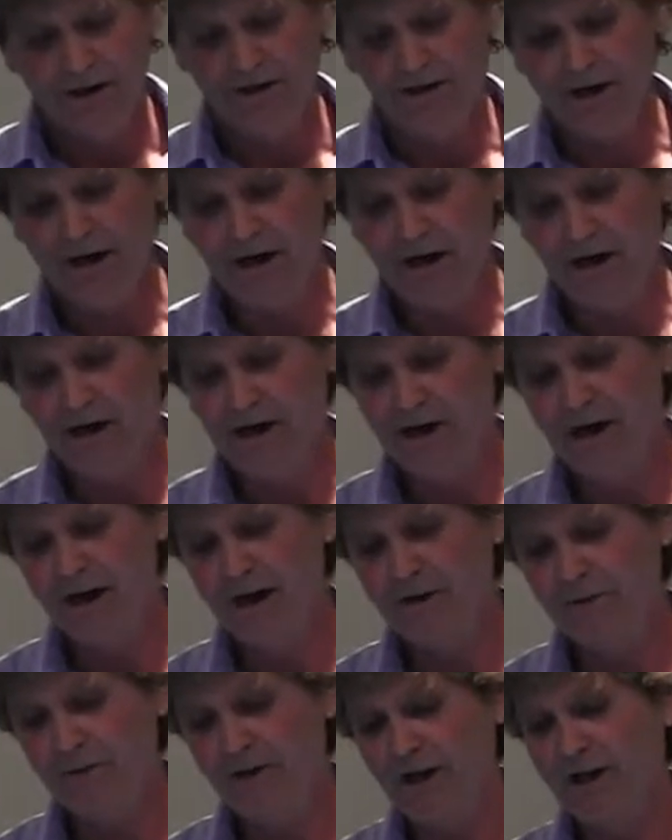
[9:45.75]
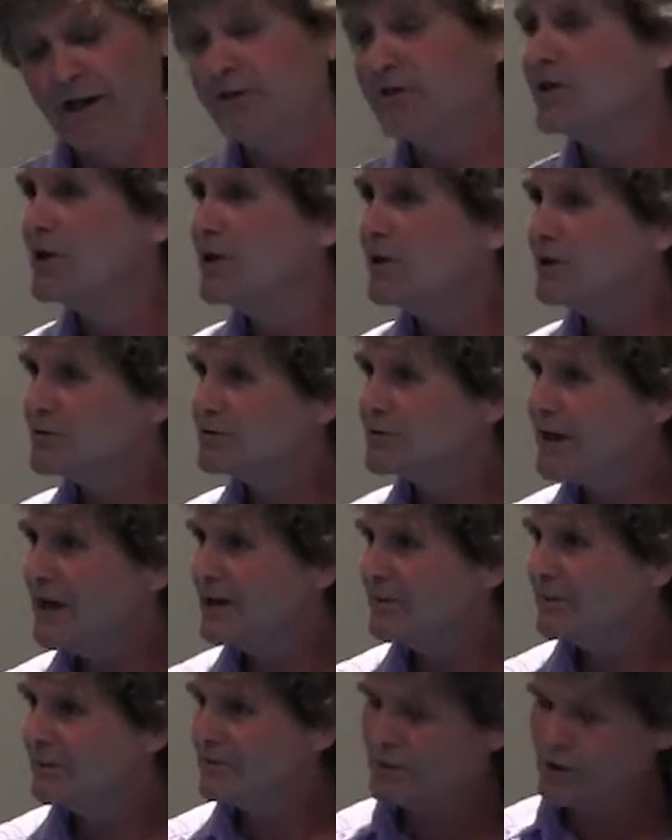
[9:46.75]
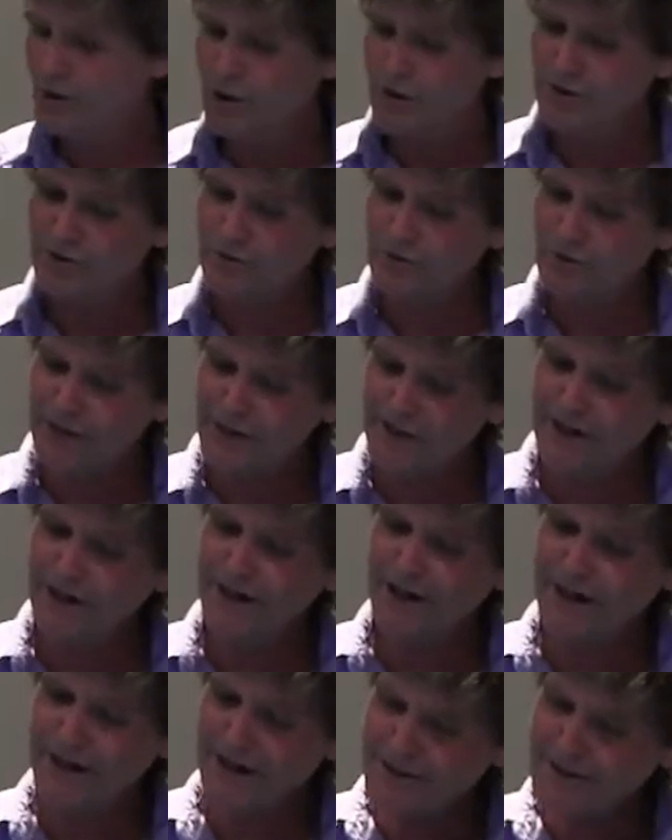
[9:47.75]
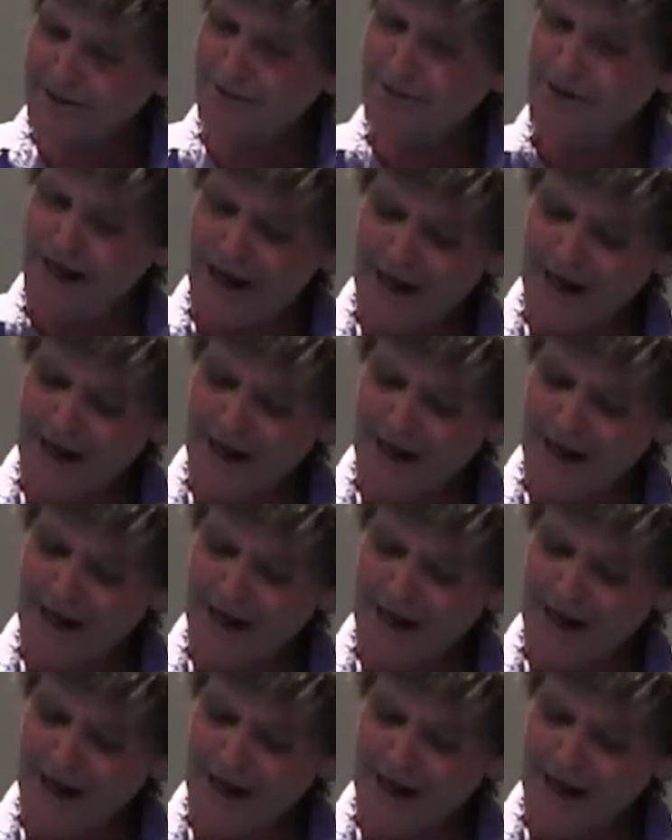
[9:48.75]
there, and relate those. That, of course, we need to get some